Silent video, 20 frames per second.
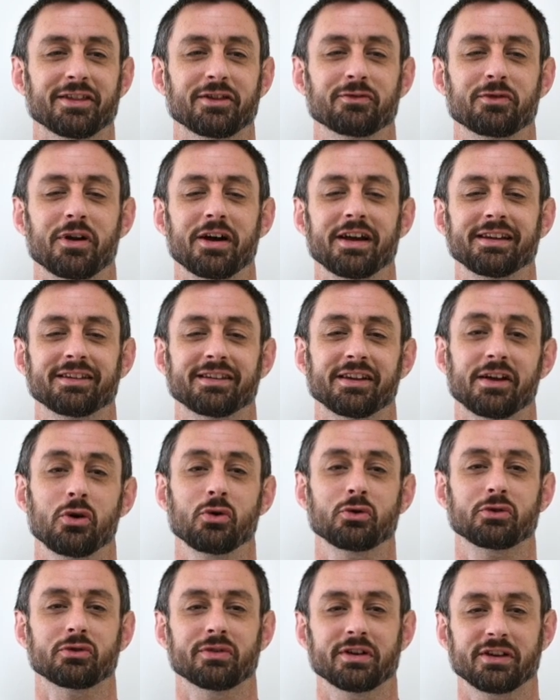Now, the right to
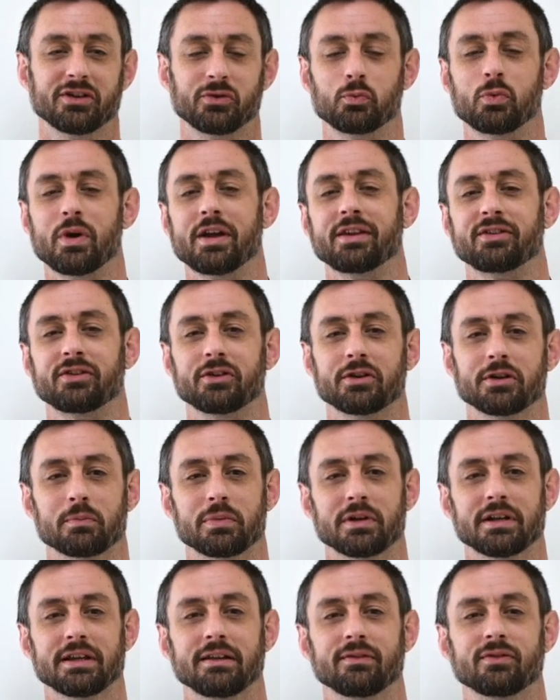hold or express
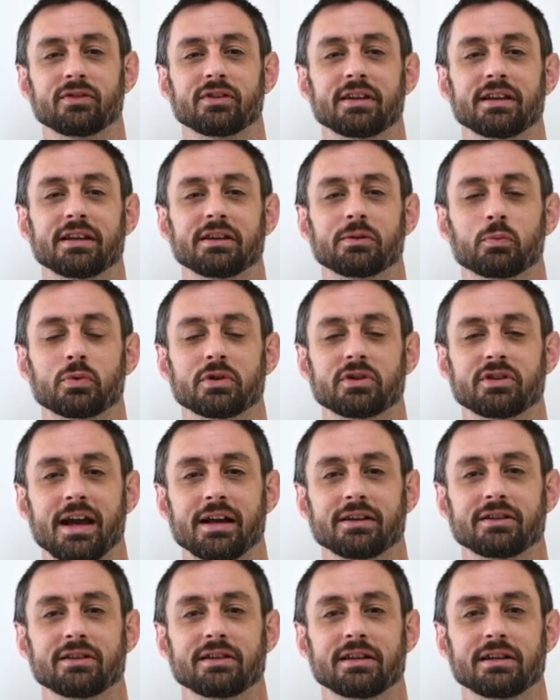certain beliefs is
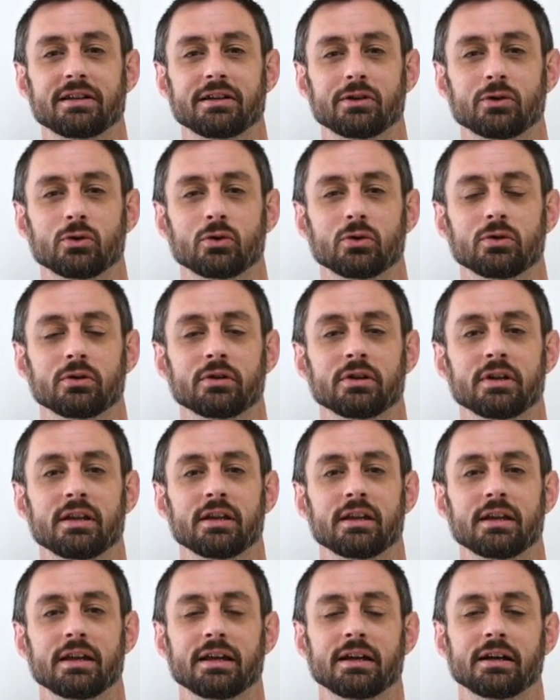protected in law,
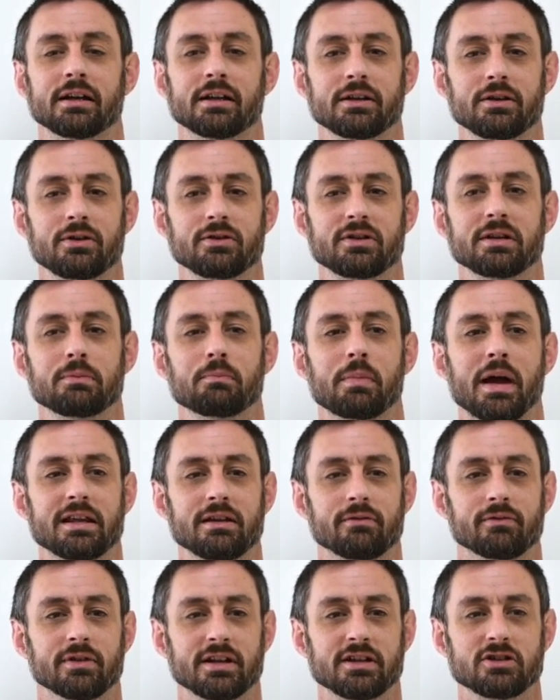including
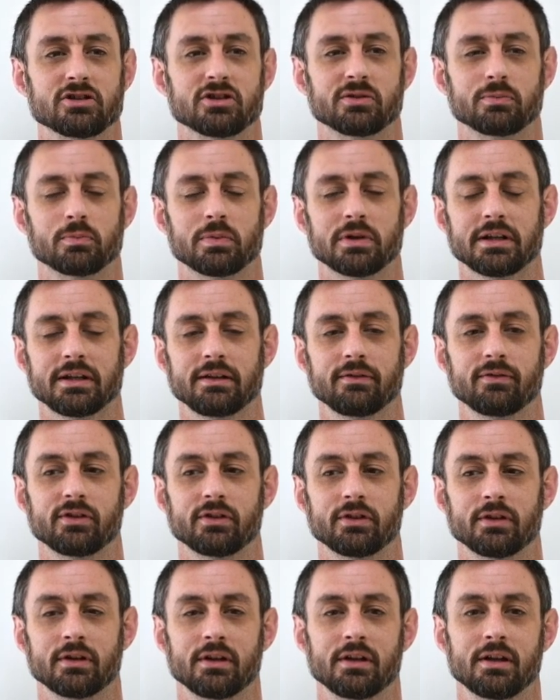many religious
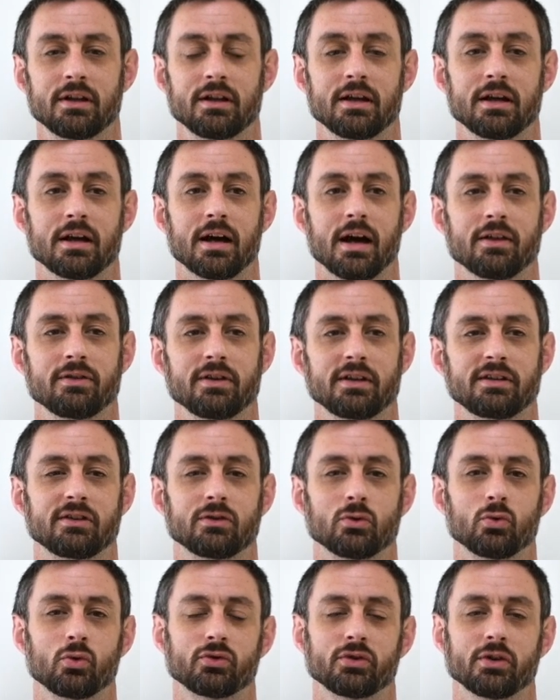beliefs, and
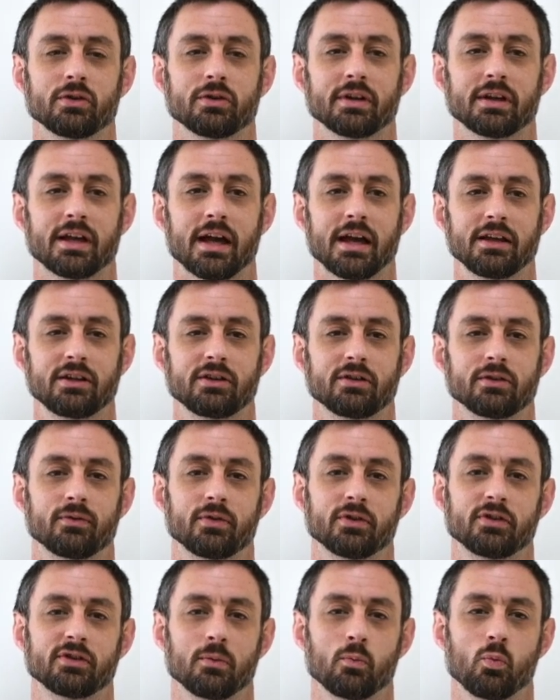this is also the case
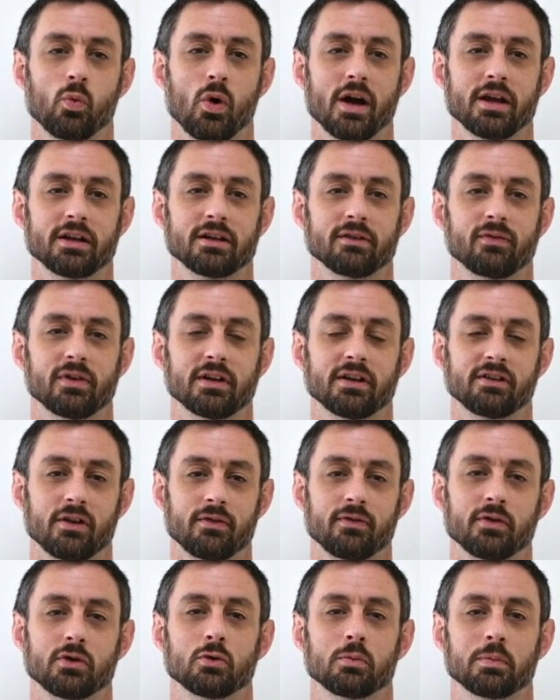for some wider
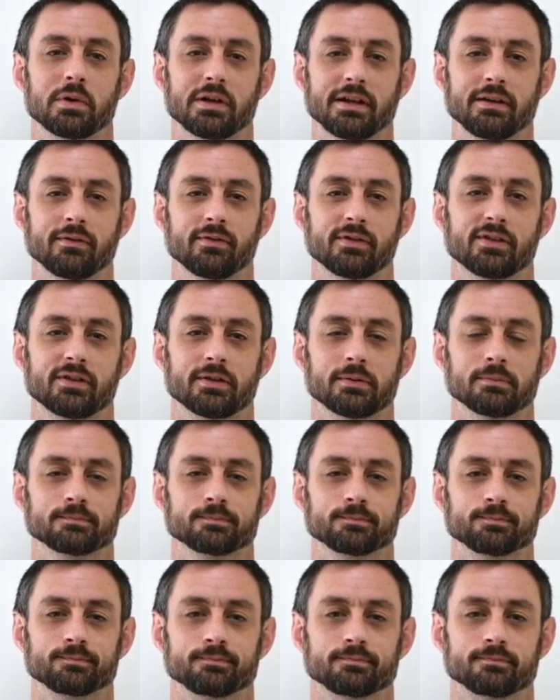philosophical beliefs.